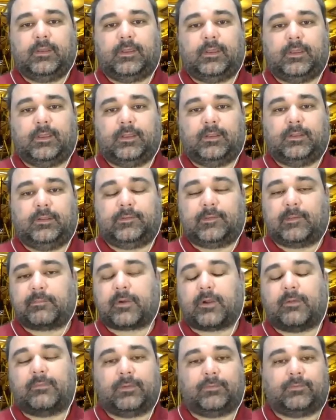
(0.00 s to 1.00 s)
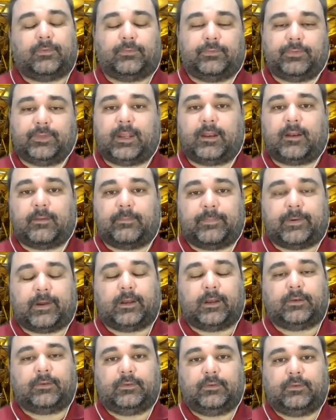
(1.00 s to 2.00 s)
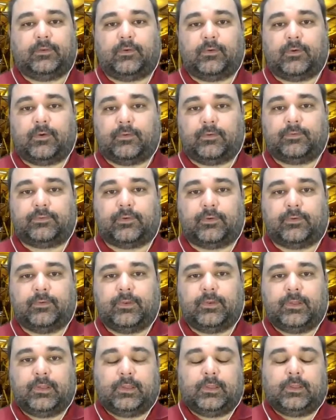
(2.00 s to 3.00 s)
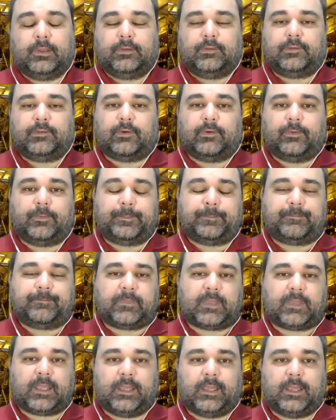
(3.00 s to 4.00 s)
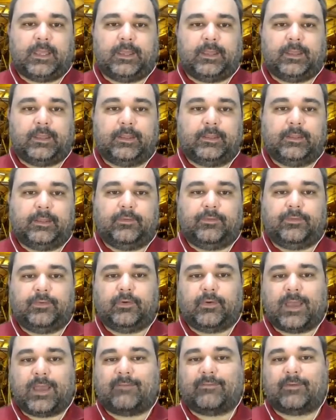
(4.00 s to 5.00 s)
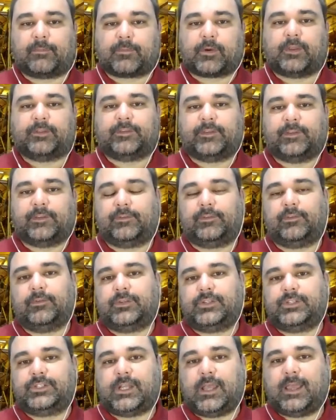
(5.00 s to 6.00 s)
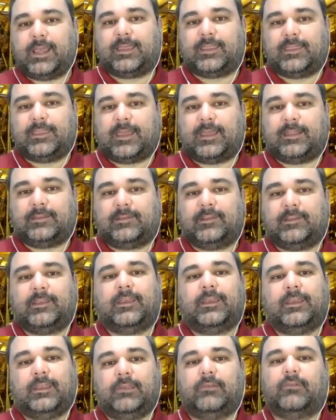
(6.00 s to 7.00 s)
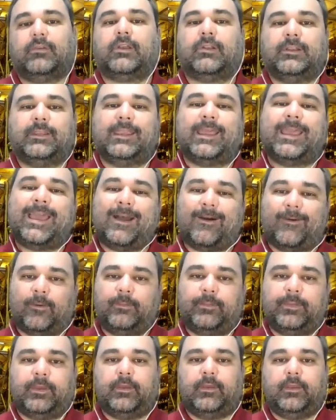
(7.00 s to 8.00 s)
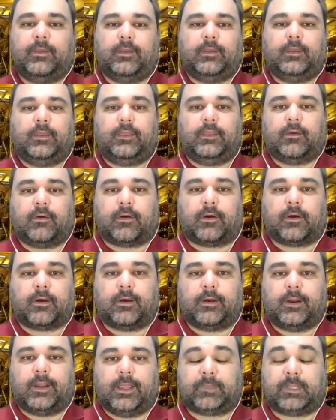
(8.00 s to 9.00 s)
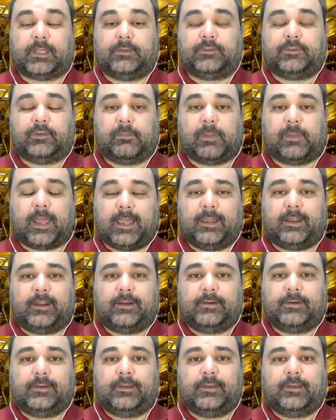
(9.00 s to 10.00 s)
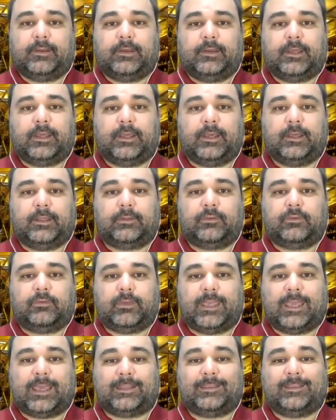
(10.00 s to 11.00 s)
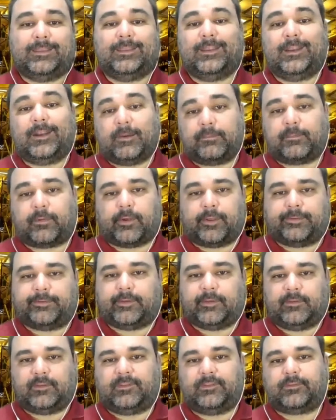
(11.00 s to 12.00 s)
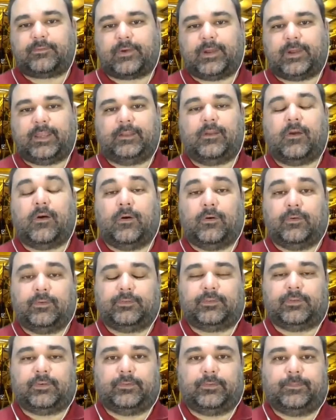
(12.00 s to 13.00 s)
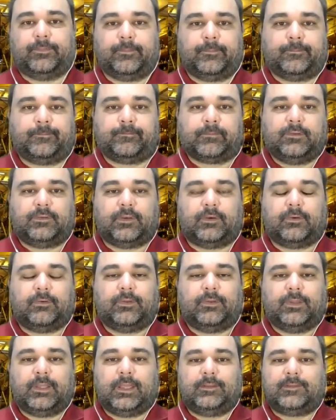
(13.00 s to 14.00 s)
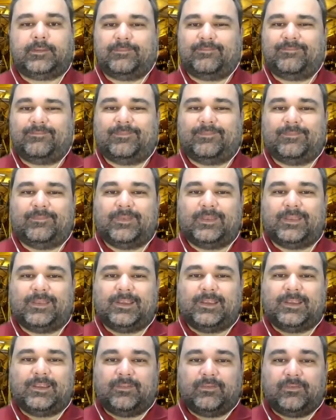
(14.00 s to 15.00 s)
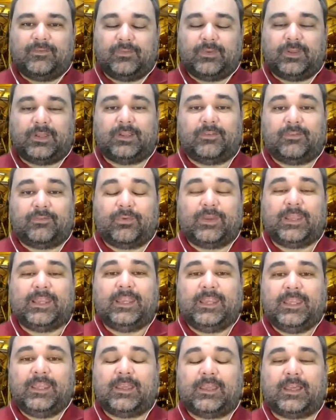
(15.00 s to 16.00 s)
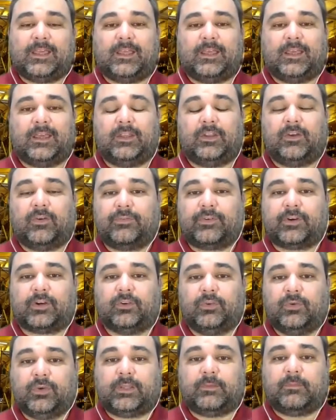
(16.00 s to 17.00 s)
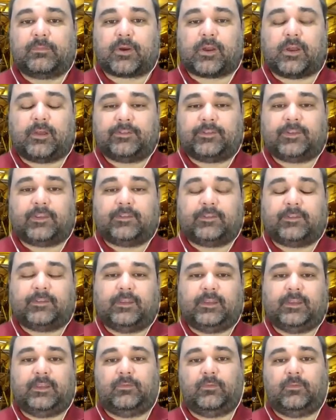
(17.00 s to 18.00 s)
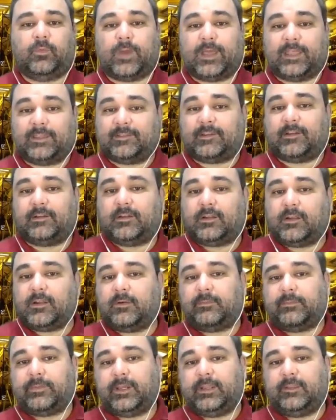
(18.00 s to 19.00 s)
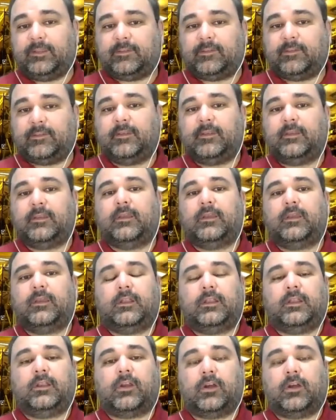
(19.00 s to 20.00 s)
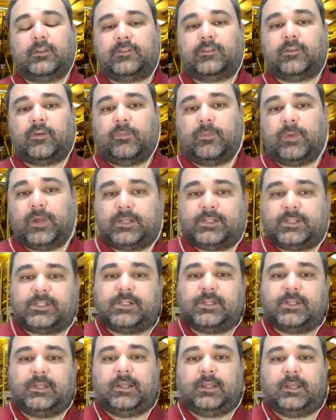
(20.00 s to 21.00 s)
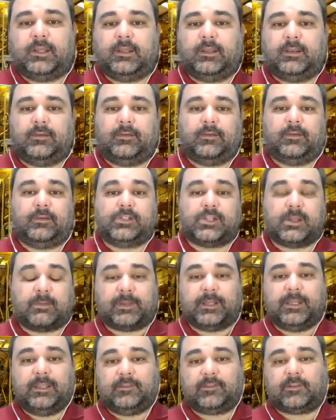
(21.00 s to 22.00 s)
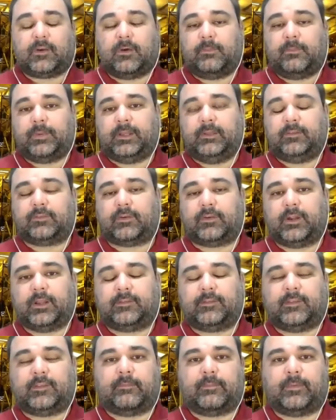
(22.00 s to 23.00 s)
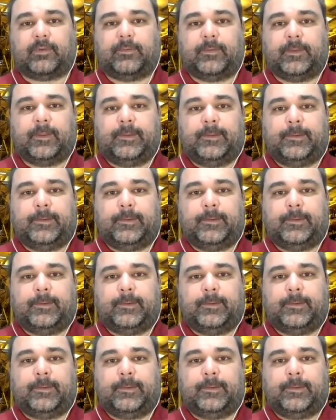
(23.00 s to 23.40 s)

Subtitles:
It's a problem on their part also. So if you have a process to check that, you can help your supplier to get their process straight also. So it's really an overlooked process in Western companies, not so much in Japanese companies, for example.